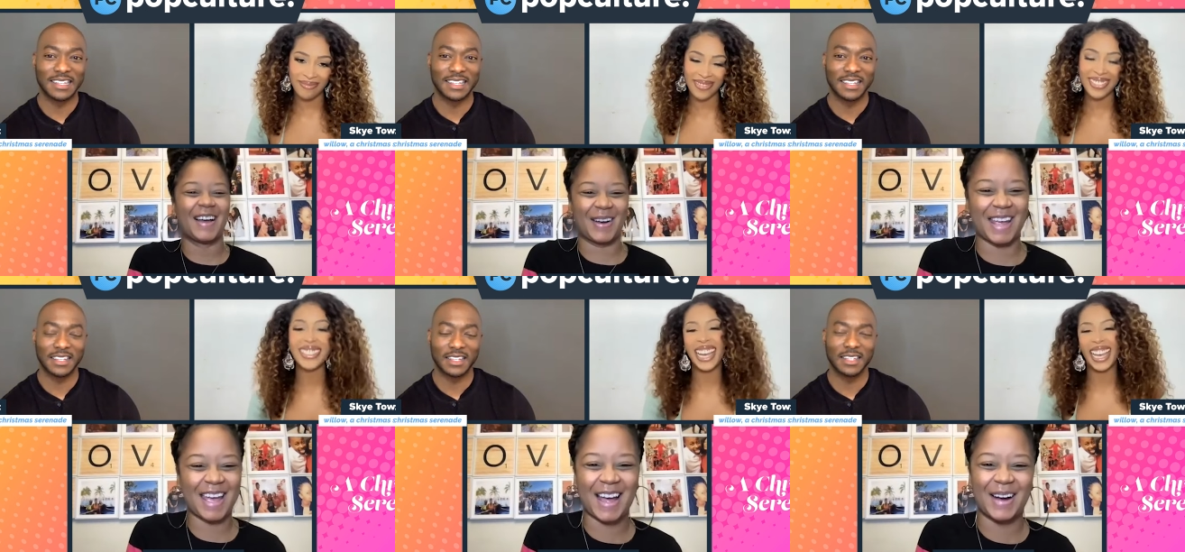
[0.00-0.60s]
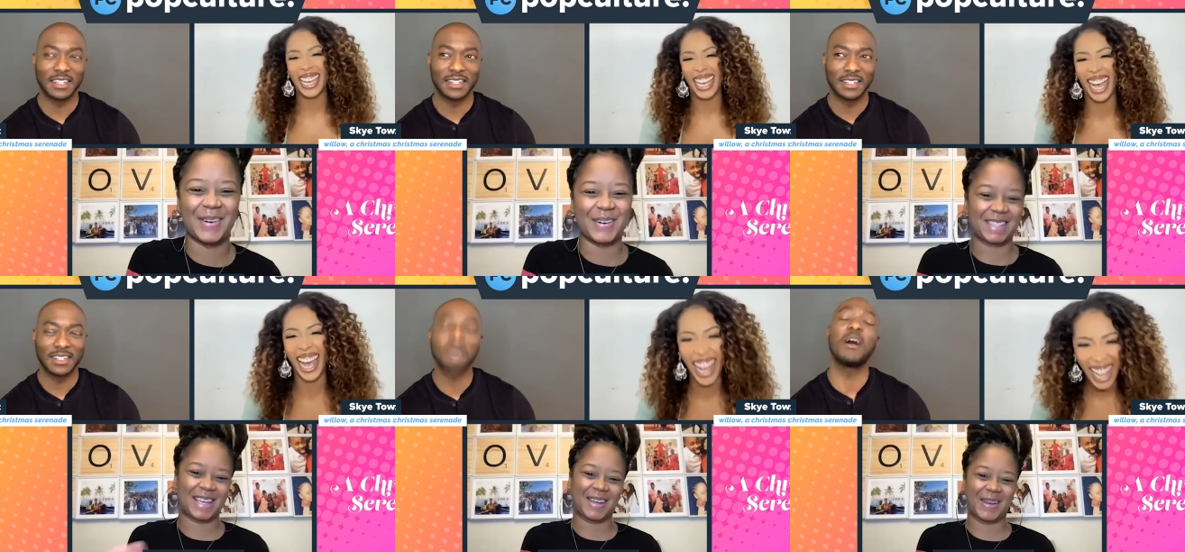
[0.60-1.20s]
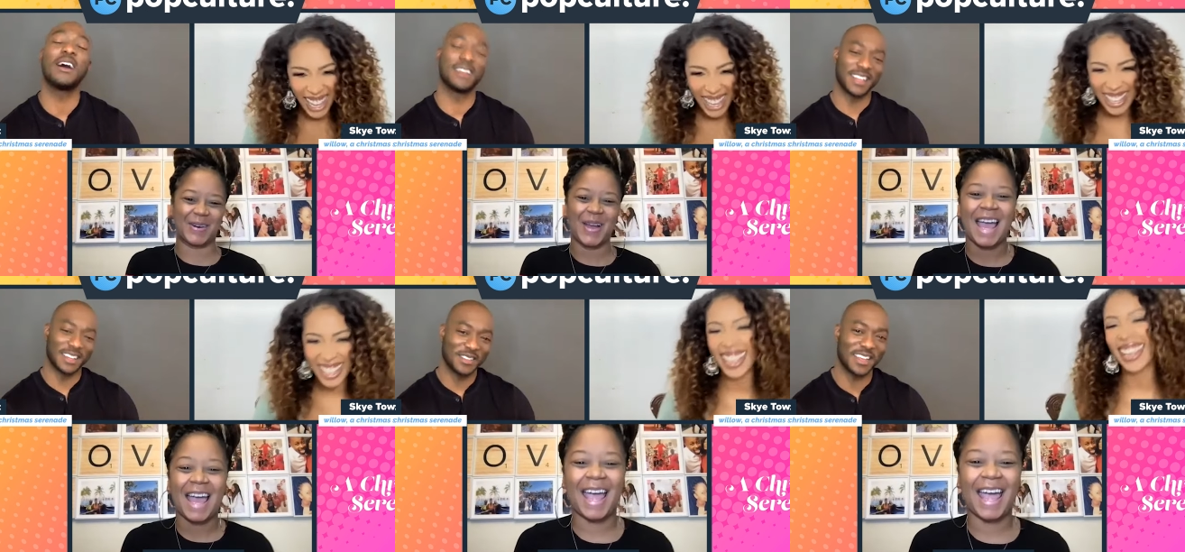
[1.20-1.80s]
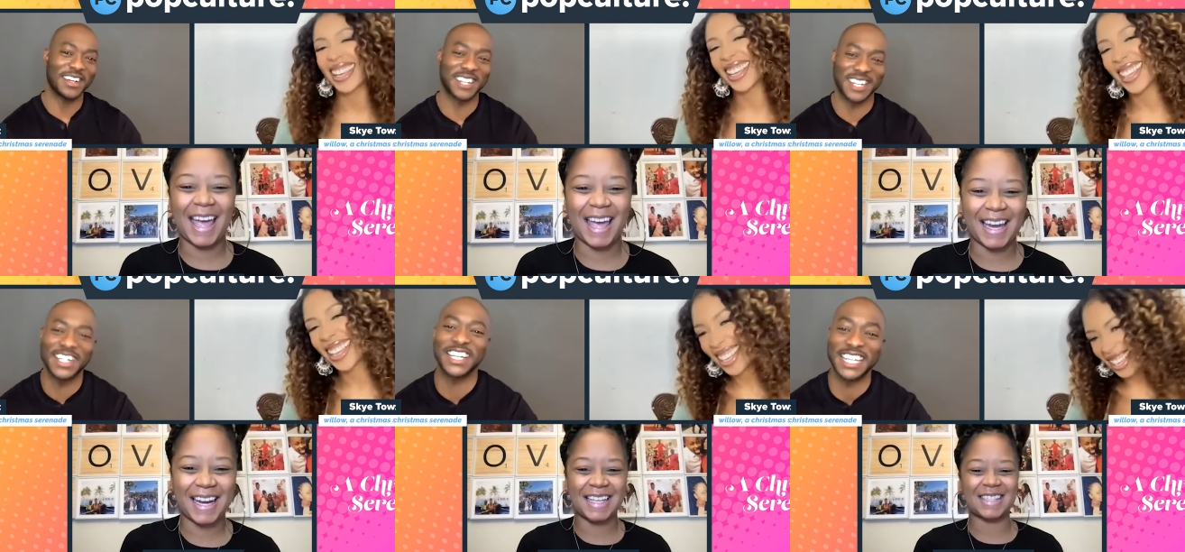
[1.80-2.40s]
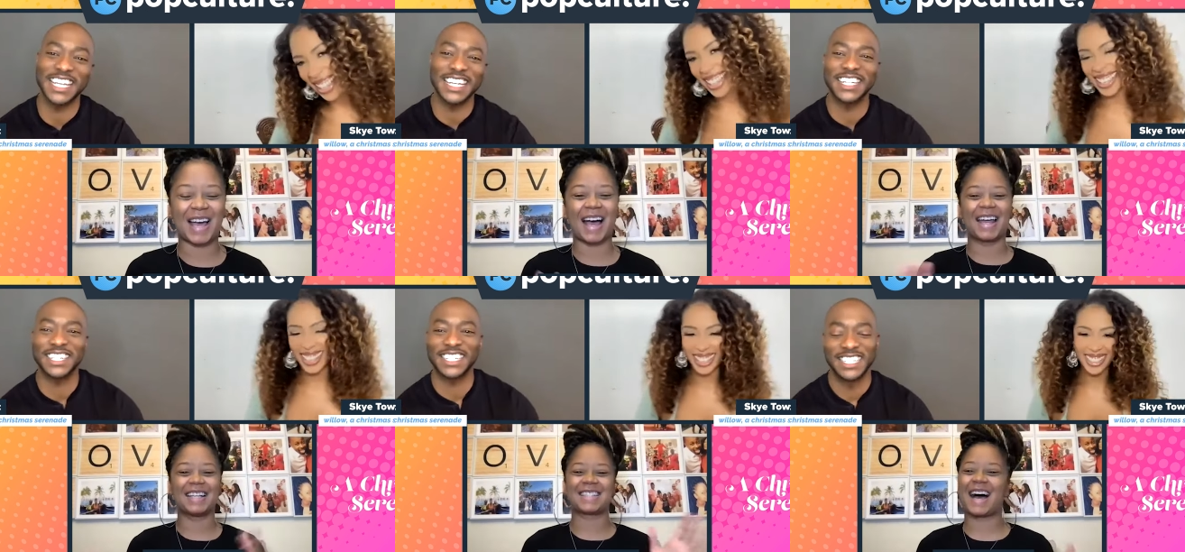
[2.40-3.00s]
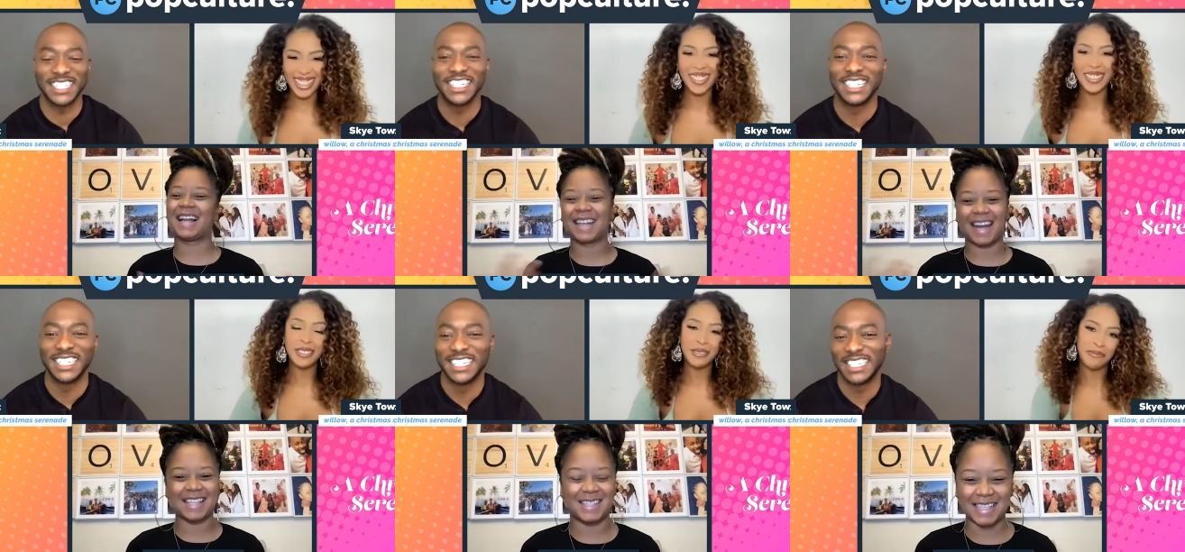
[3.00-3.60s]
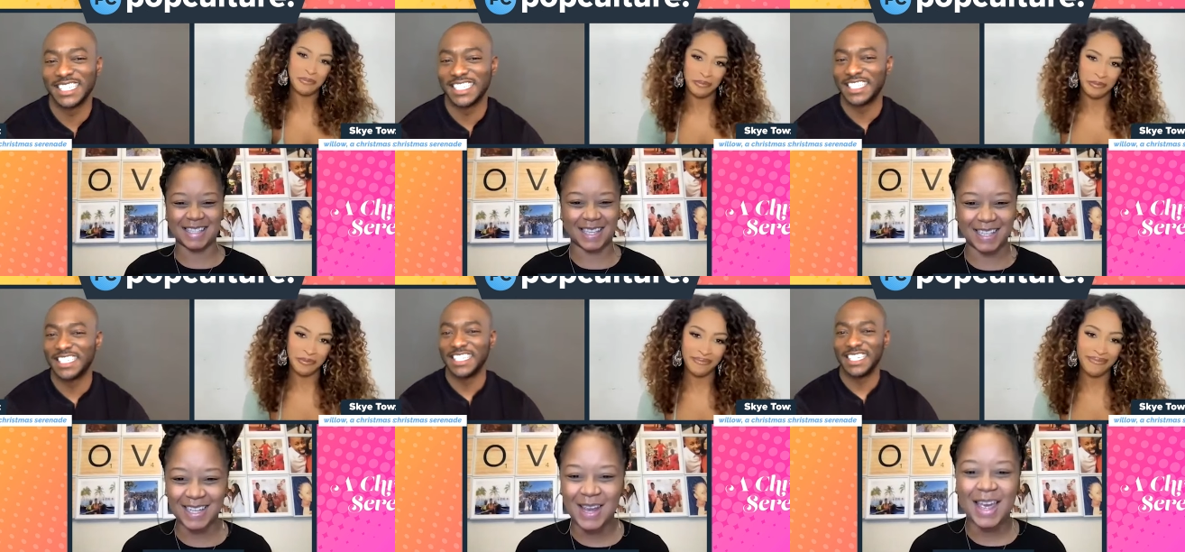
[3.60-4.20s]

Speaker 1: Okay, I won't say who. And it's, it's holiday season,